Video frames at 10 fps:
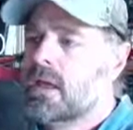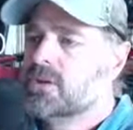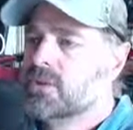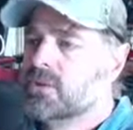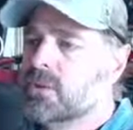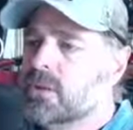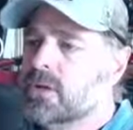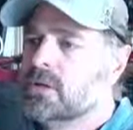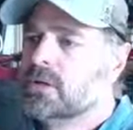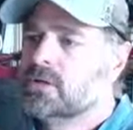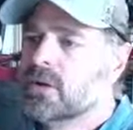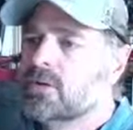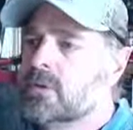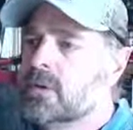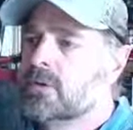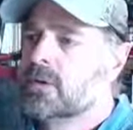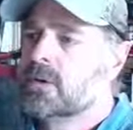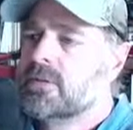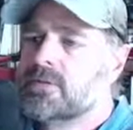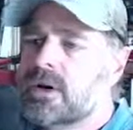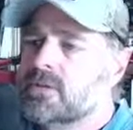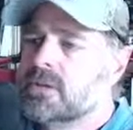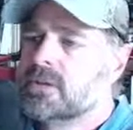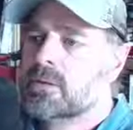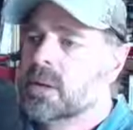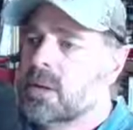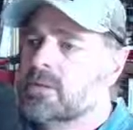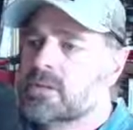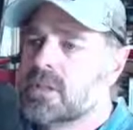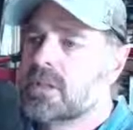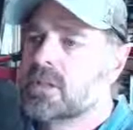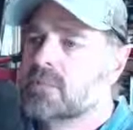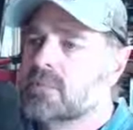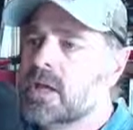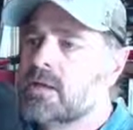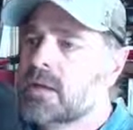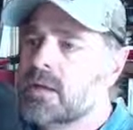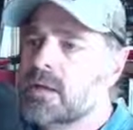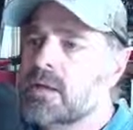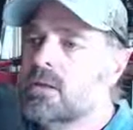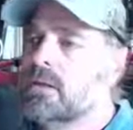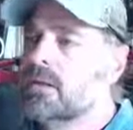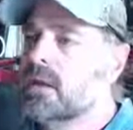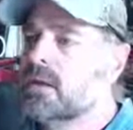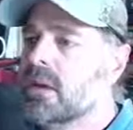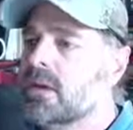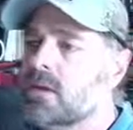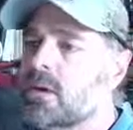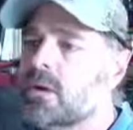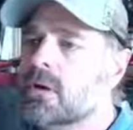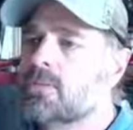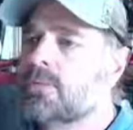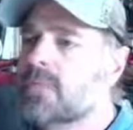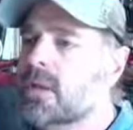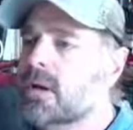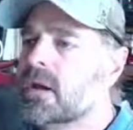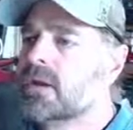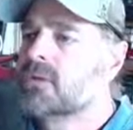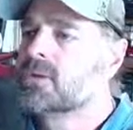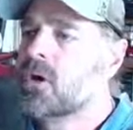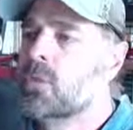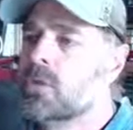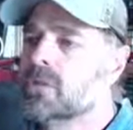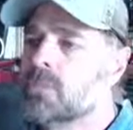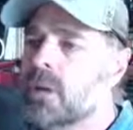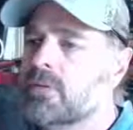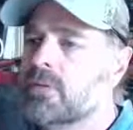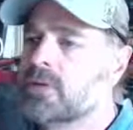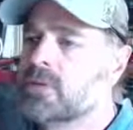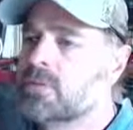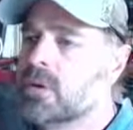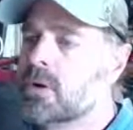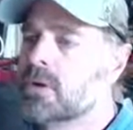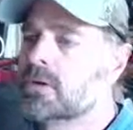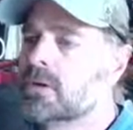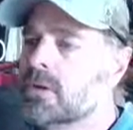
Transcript: As you'll see when he turns over, but he fires into me. I just let him take the lead and came along. That was a hopeless bluff on his part.